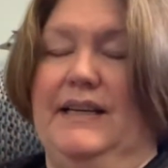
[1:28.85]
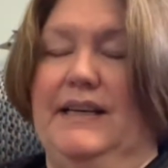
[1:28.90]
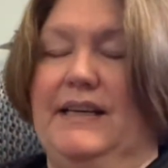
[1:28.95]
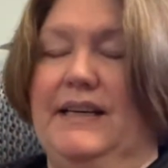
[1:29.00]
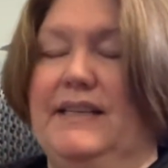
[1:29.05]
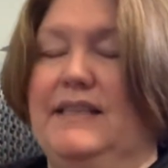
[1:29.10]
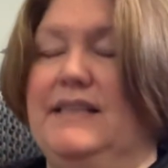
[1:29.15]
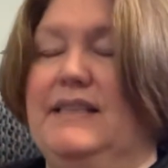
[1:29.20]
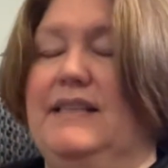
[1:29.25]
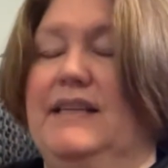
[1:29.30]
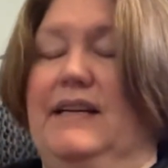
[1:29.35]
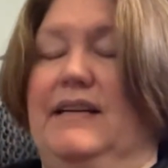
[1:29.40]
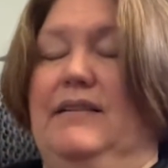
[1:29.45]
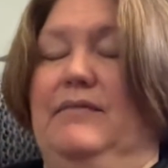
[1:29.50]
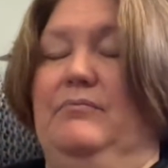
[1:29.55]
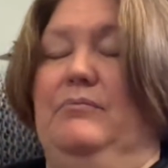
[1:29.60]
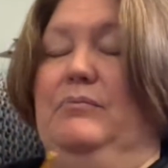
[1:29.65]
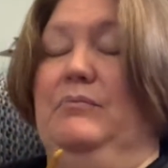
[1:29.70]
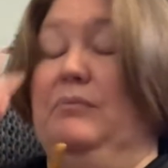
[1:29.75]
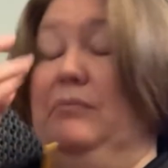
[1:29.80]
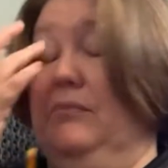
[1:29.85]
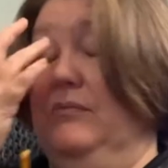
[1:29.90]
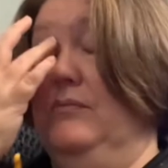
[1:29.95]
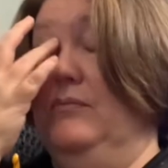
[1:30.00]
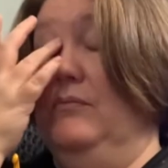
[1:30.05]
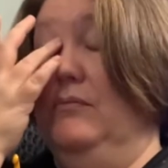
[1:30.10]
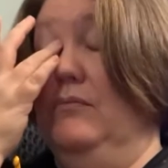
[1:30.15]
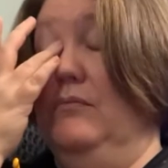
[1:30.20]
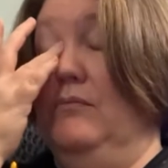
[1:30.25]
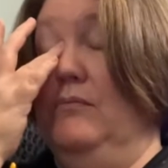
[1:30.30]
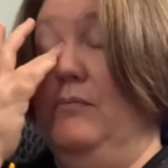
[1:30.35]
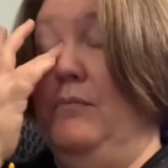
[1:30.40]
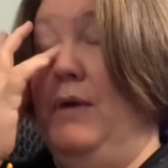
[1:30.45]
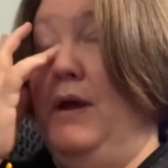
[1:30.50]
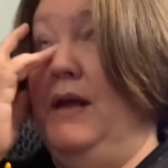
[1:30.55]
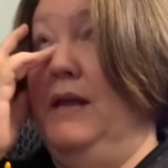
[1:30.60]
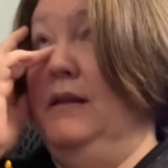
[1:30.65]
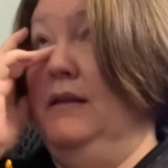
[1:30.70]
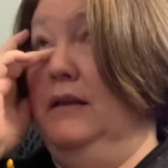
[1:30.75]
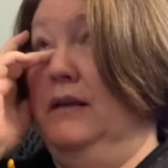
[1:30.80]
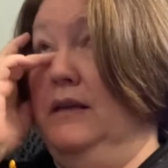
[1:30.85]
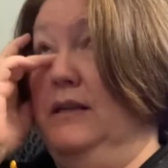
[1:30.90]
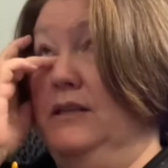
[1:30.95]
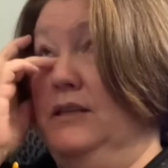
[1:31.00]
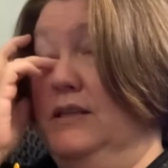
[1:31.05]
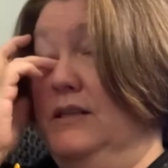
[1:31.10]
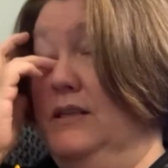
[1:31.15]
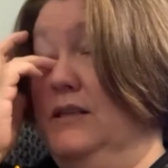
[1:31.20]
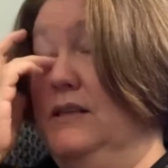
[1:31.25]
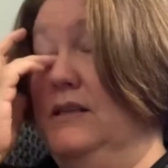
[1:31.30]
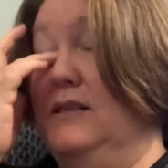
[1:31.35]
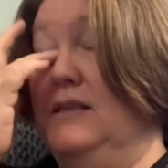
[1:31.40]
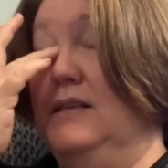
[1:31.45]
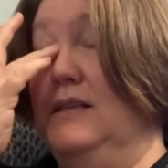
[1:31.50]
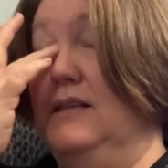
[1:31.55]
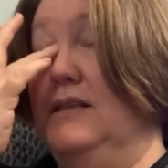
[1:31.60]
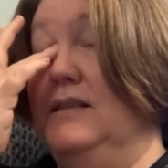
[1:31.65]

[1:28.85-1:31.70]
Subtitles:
It's mainly just